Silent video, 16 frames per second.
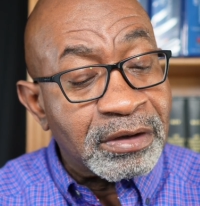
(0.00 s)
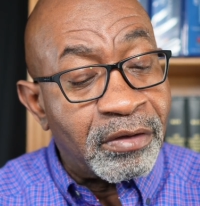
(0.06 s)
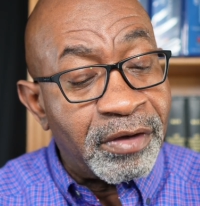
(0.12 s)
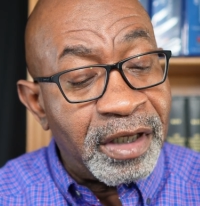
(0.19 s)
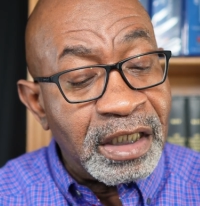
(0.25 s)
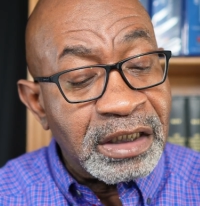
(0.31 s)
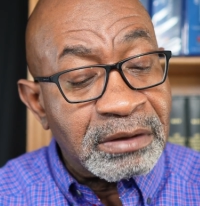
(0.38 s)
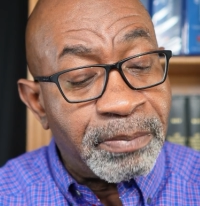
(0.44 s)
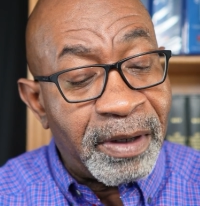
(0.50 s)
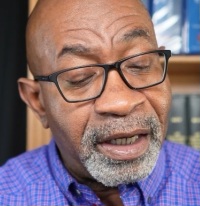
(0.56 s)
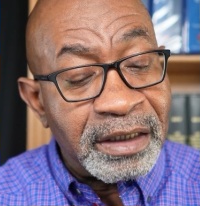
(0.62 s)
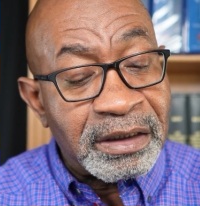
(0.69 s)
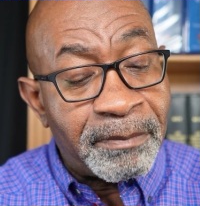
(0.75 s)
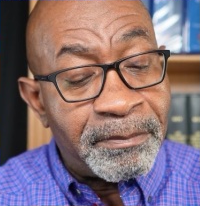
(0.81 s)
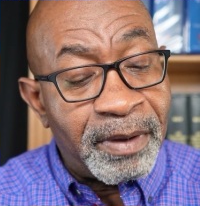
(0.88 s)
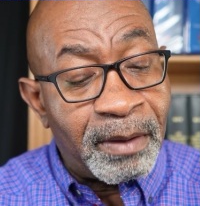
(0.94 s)
On each
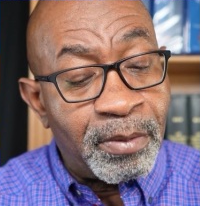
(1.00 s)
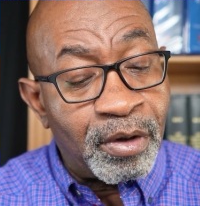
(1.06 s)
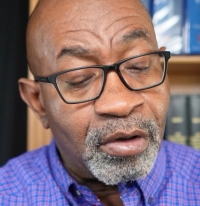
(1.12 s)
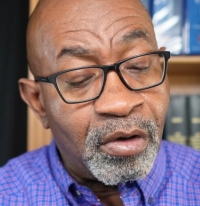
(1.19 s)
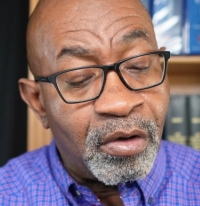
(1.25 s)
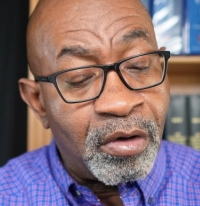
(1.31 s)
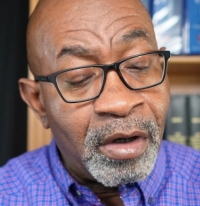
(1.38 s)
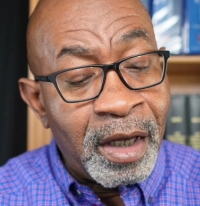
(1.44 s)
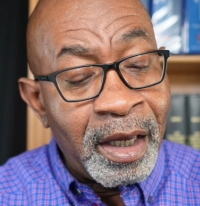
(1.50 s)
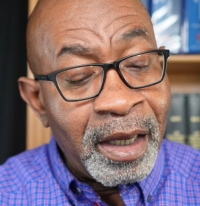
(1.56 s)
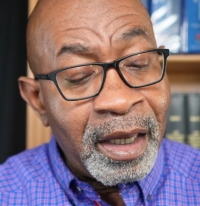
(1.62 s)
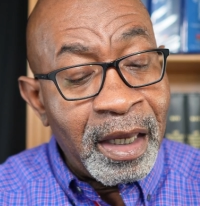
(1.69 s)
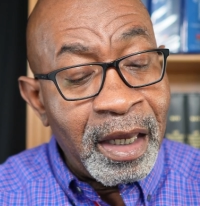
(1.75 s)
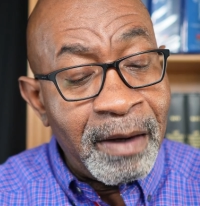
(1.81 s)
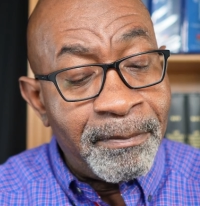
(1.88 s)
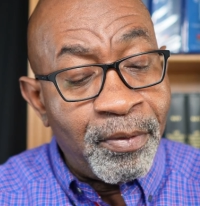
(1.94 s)
page, the biblical
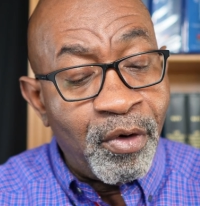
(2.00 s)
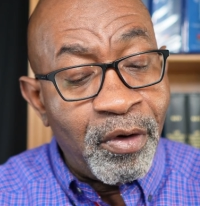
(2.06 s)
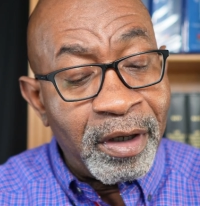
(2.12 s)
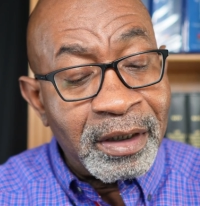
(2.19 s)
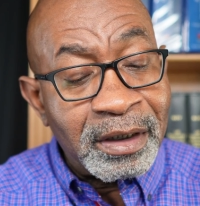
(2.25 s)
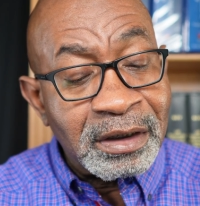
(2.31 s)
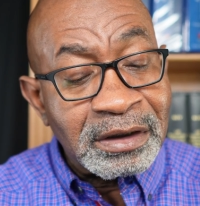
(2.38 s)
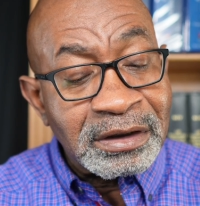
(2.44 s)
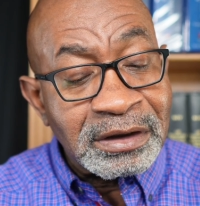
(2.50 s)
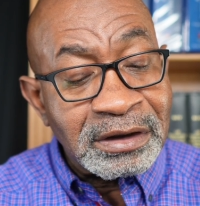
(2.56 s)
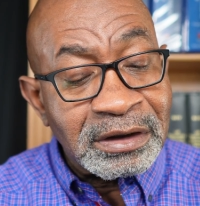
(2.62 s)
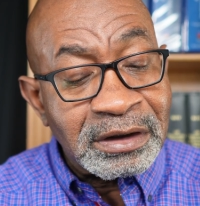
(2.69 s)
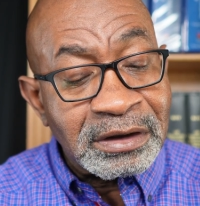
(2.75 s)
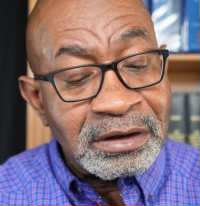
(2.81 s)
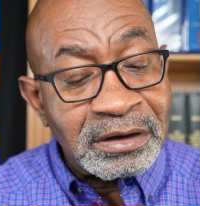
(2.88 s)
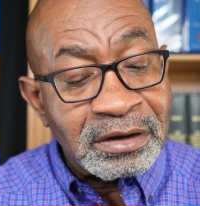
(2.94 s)
Hebrewic
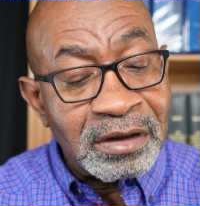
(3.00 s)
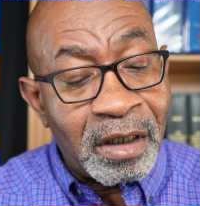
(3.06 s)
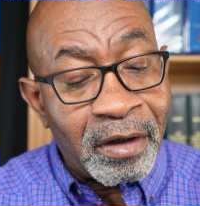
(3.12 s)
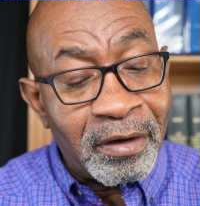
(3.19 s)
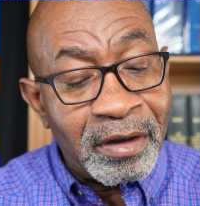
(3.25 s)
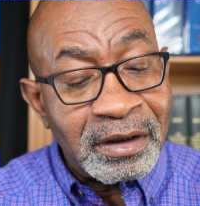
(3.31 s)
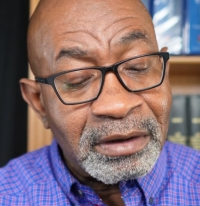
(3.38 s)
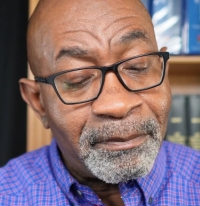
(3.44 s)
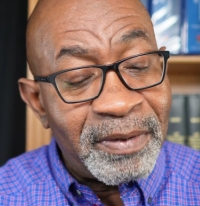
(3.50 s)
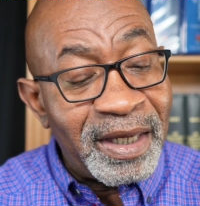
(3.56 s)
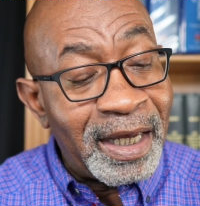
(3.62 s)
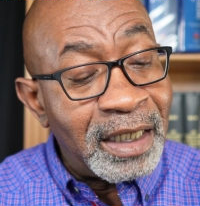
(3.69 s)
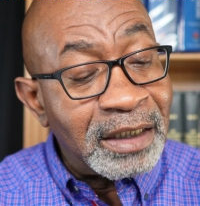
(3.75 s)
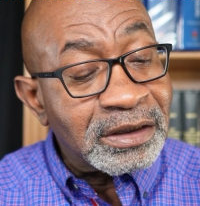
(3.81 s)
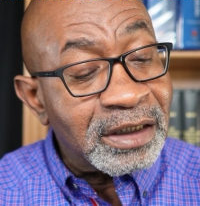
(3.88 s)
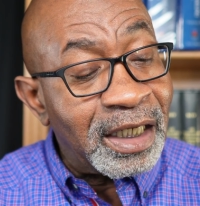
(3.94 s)
Student
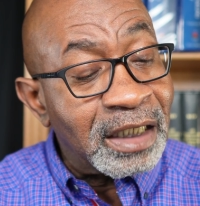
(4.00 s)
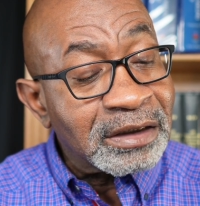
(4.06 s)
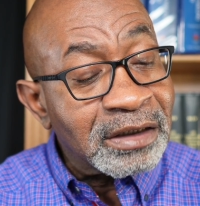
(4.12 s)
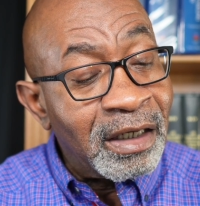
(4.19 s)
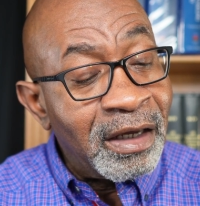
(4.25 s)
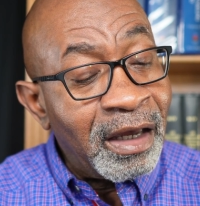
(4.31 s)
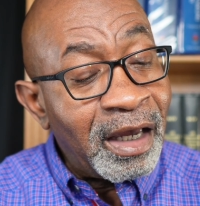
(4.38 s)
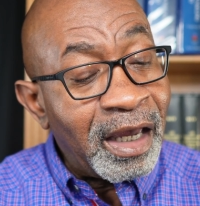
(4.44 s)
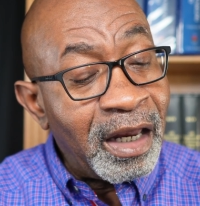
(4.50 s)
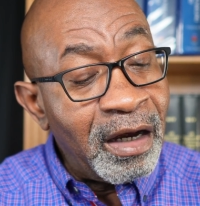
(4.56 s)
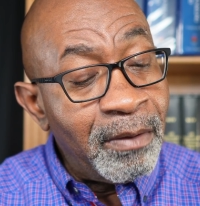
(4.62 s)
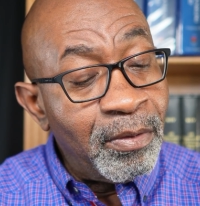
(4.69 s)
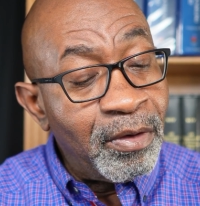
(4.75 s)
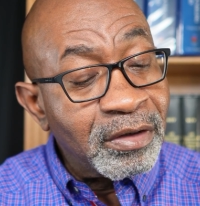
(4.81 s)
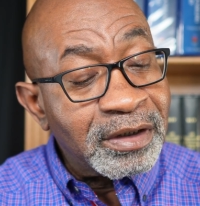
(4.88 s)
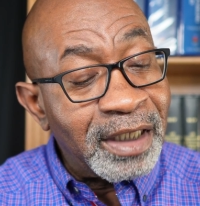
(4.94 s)
BHS
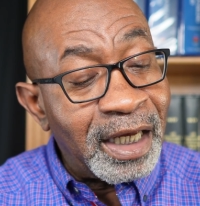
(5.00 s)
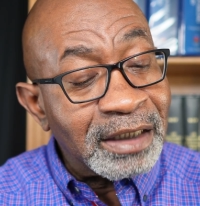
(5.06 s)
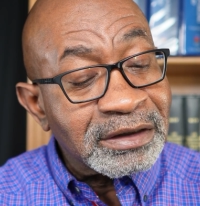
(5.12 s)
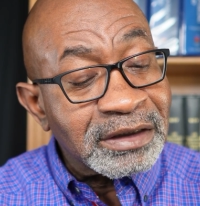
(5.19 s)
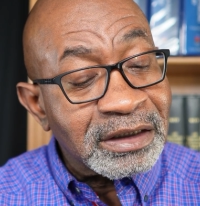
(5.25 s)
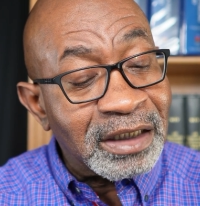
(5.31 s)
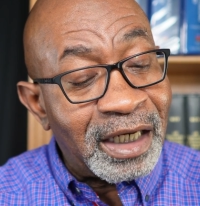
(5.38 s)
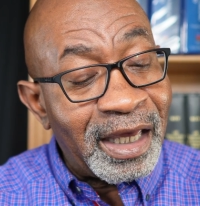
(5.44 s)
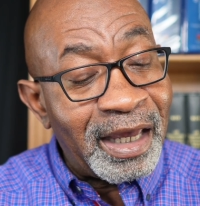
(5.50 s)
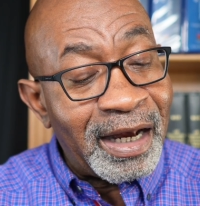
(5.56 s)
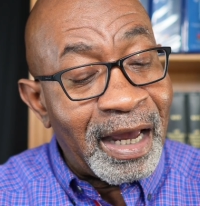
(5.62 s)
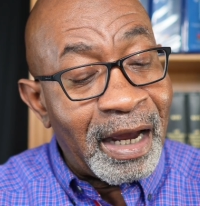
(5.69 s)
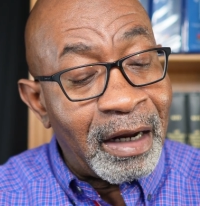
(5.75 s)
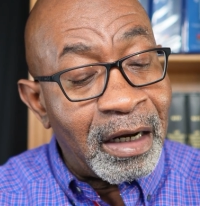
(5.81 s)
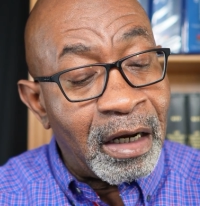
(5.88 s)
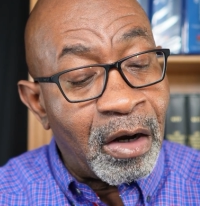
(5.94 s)
Hebrew text is laid
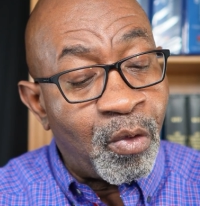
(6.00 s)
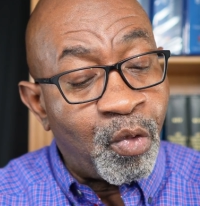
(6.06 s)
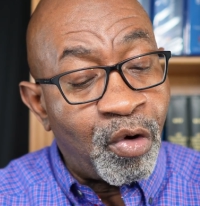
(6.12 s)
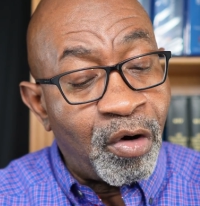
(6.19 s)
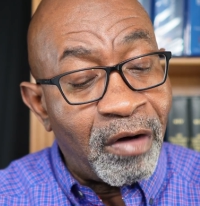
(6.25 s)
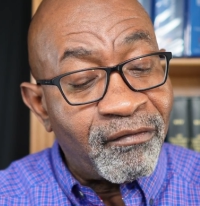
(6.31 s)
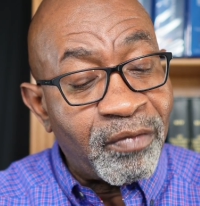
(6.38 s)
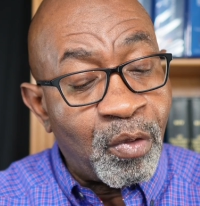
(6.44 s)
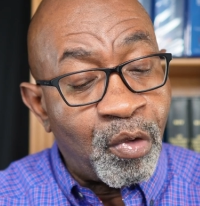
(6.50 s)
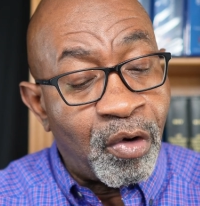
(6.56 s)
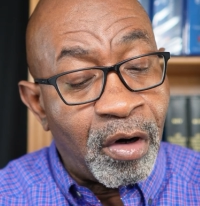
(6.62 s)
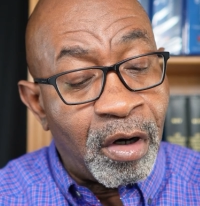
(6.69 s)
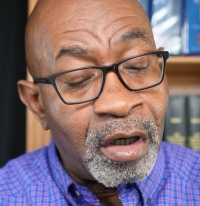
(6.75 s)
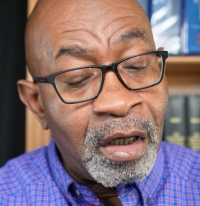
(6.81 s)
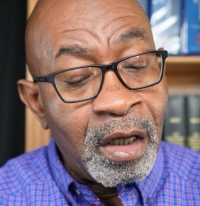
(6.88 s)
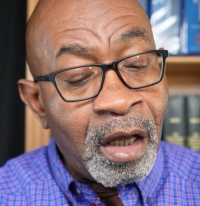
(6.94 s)
out in a word for
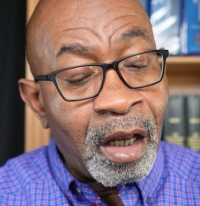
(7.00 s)
word,